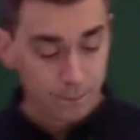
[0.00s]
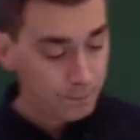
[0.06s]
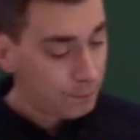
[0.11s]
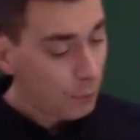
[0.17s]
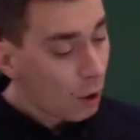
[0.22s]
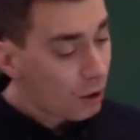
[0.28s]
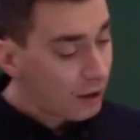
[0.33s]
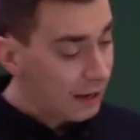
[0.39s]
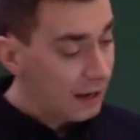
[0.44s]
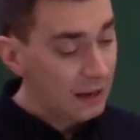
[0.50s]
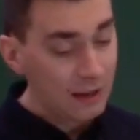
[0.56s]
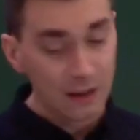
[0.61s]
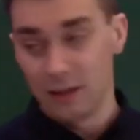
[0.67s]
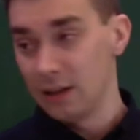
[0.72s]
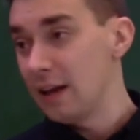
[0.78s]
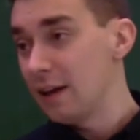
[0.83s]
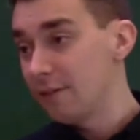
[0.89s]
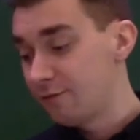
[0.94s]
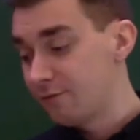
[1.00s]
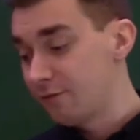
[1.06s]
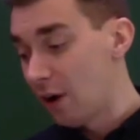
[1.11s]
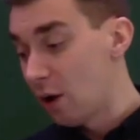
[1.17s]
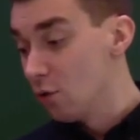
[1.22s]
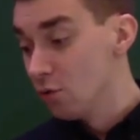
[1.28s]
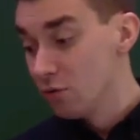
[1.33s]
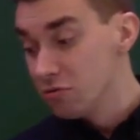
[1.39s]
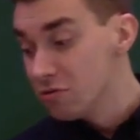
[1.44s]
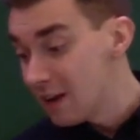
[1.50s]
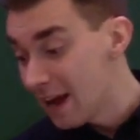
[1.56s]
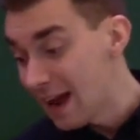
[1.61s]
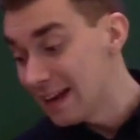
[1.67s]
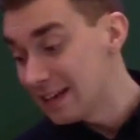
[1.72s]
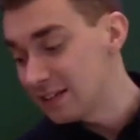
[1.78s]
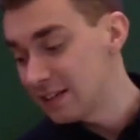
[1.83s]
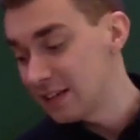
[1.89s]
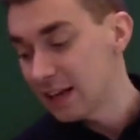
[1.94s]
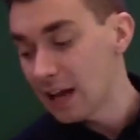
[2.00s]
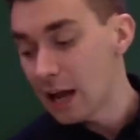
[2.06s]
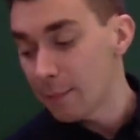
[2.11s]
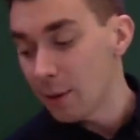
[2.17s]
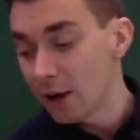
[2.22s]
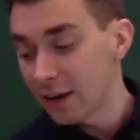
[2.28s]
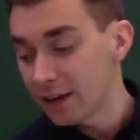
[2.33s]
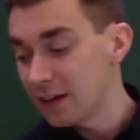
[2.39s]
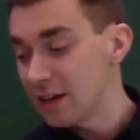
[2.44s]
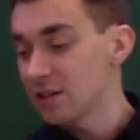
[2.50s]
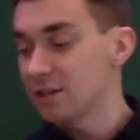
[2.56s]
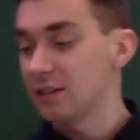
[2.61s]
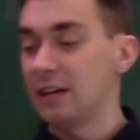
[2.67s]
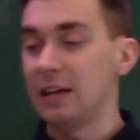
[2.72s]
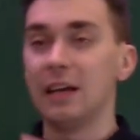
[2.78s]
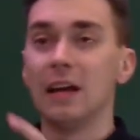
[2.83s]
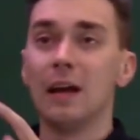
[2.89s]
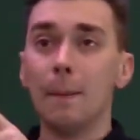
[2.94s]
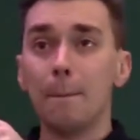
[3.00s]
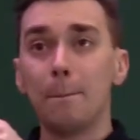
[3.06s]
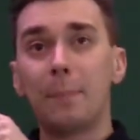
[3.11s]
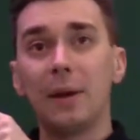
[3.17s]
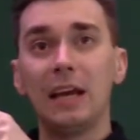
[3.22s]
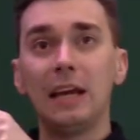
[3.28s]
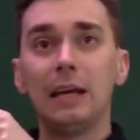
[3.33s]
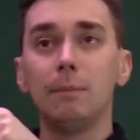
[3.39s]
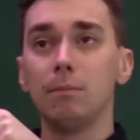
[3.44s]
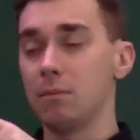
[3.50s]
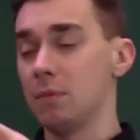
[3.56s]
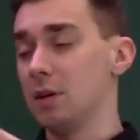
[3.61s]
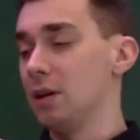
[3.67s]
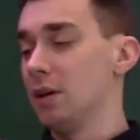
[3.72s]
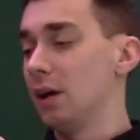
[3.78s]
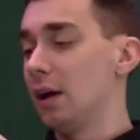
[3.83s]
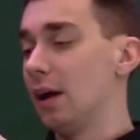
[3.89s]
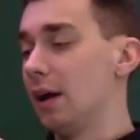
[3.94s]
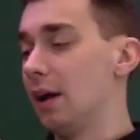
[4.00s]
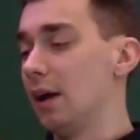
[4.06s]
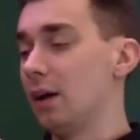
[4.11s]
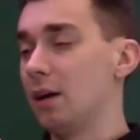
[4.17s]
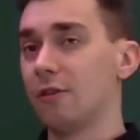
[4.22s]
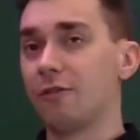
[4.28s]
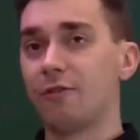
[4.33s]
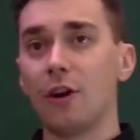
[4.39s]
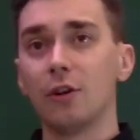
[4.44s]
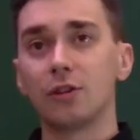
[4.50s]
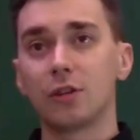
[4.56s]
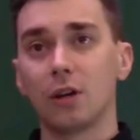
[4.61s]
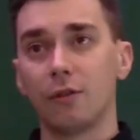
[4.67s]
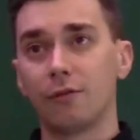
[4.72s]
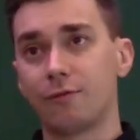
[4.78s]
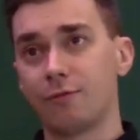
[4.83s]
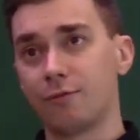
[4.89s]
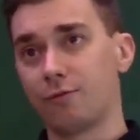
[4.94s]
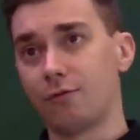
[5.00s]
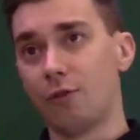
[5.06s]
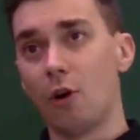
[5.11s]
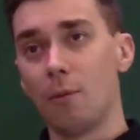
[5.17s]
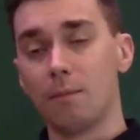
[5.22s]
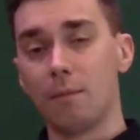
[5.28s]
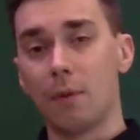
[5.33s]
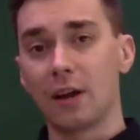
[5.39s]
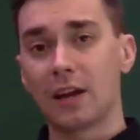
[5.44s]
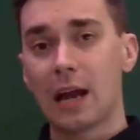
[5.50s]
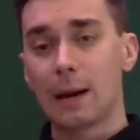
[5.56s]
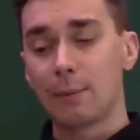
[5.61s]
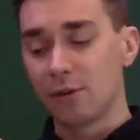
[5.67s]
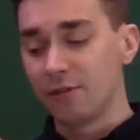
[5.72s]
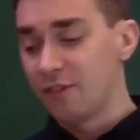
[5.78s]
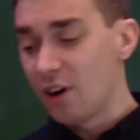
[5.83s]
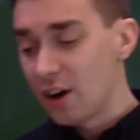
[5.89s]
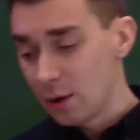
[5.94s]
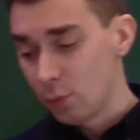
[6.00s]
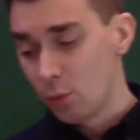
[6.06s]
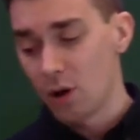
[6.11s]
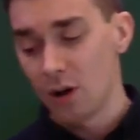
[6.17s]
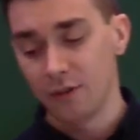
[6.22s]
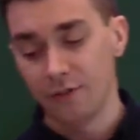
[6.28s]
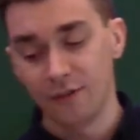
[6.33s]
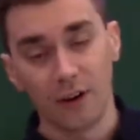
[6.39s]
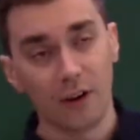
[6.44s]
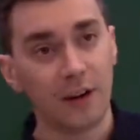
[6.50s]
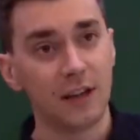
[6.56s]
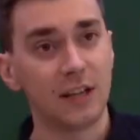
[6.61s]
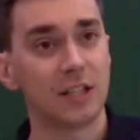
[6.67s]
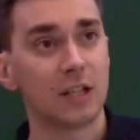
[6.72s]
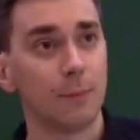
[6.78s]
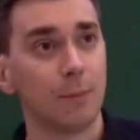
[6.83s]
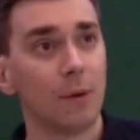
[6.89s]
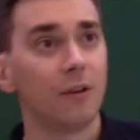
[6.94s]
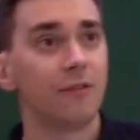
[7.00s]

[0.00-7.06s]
pocket phone editing app. I can actually beam a photo from my camera via Wi-Fi to my